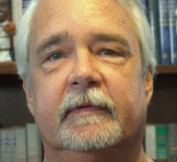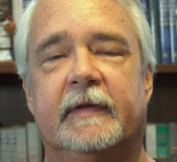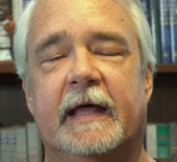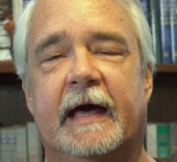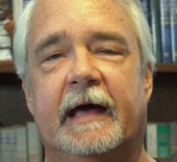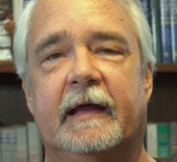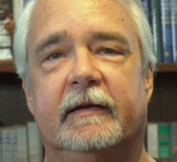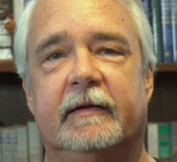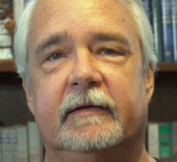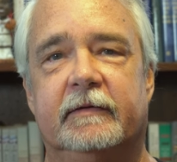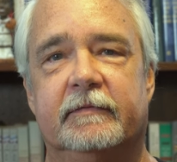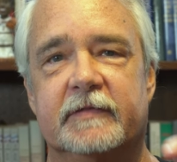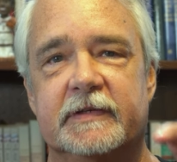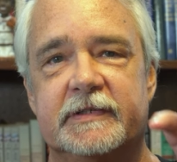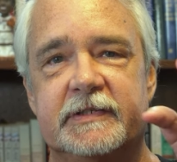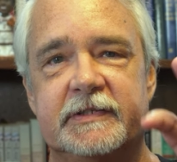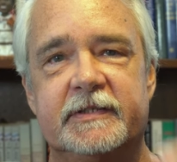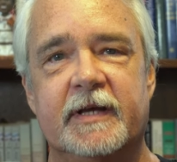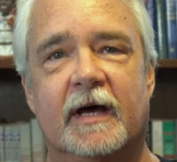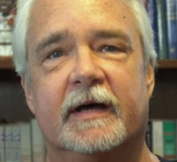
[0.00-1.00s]
that the
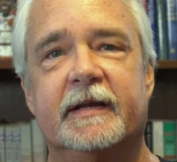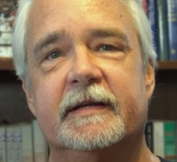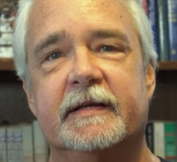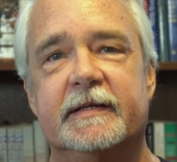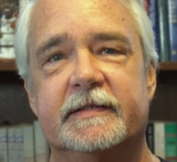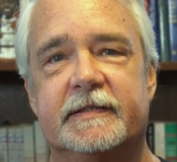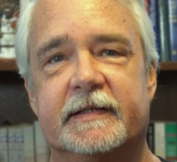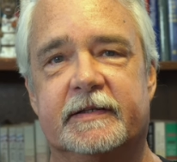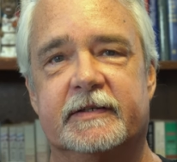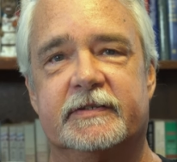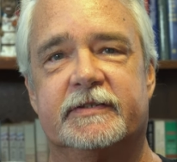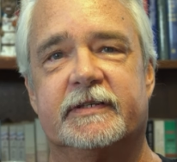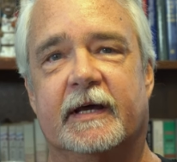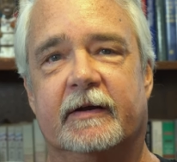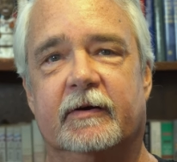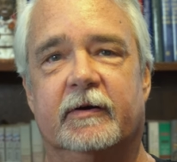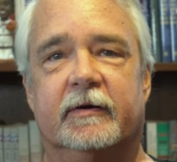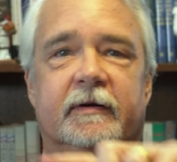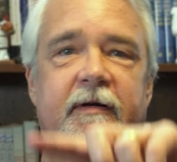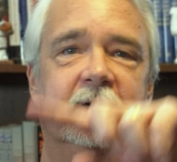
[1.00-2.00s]
sun is at the
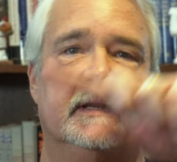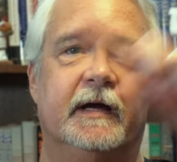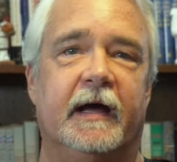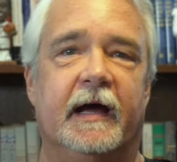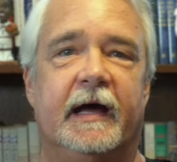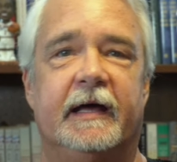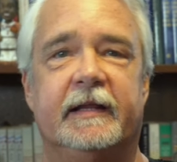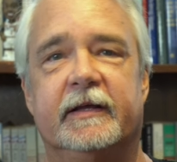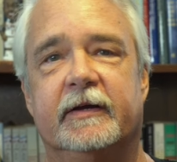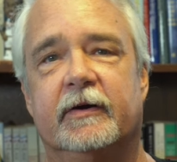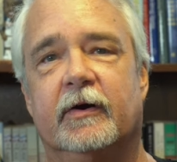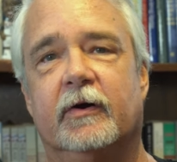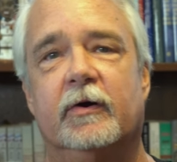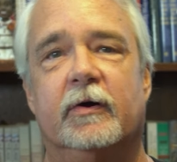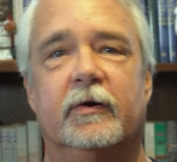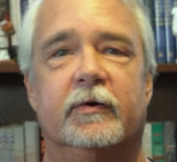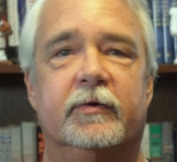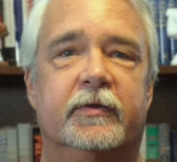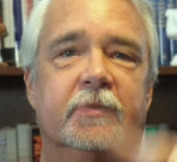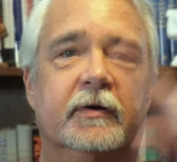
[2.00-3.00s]
center and the
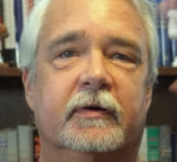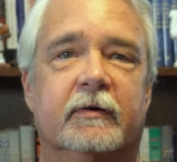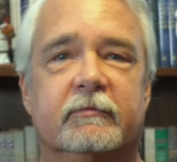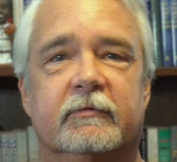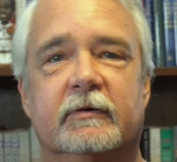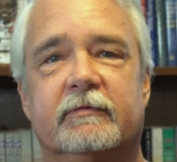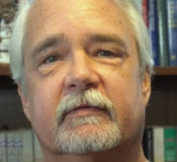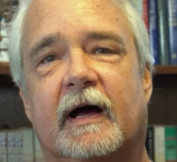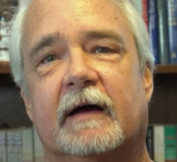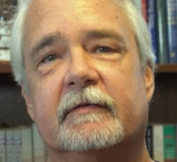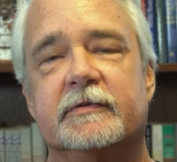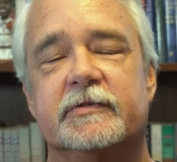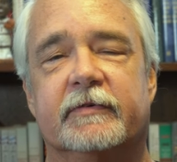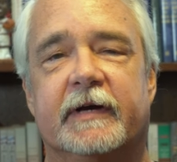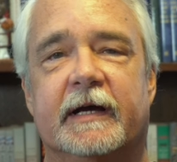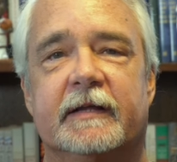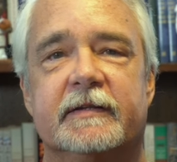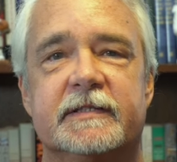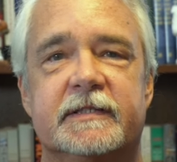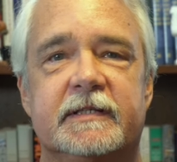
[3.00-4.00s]
earth revolves
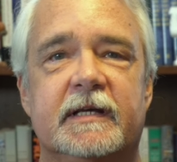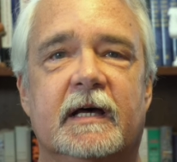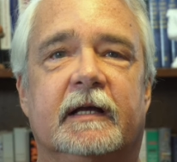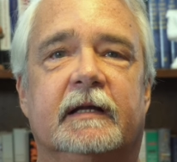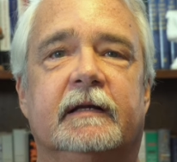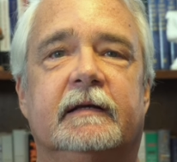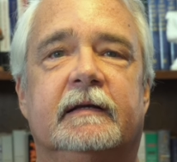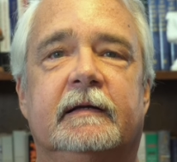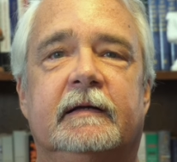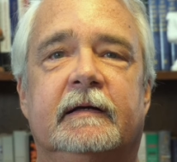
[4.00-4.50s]
around the sun.